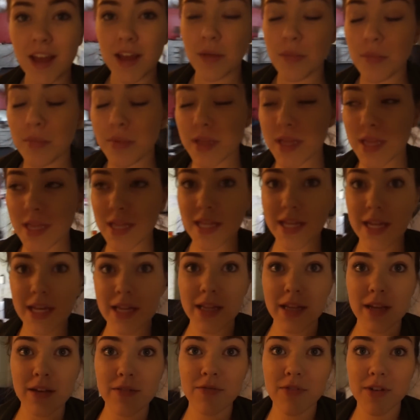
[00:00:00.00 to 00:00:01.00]

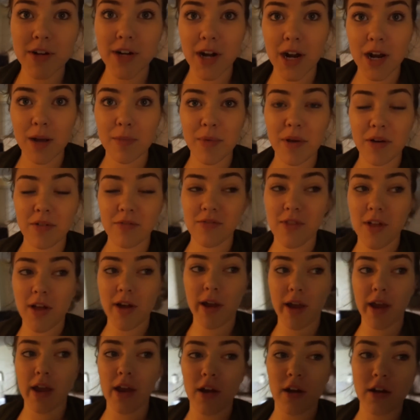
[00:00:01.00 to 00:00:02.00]
completely forgot about
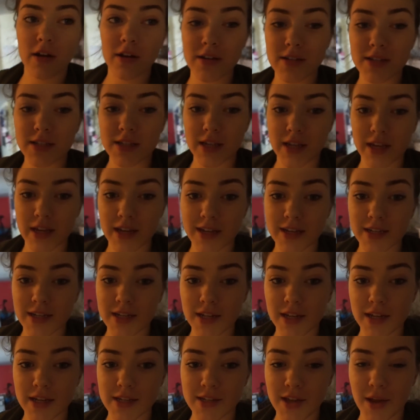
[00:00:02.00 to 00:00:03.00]
vlogging honestly
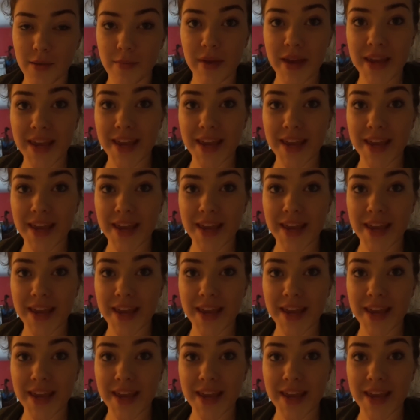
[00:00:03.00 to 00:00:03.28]
until I saw my